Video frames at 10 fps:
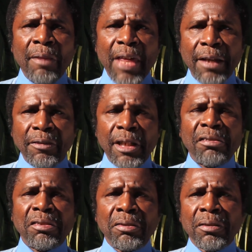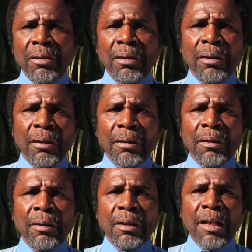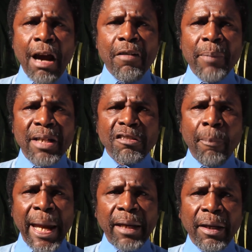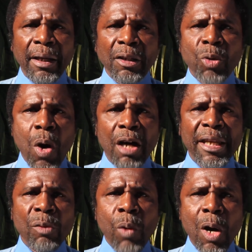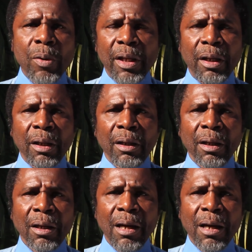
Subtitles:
that this government is making toward eroding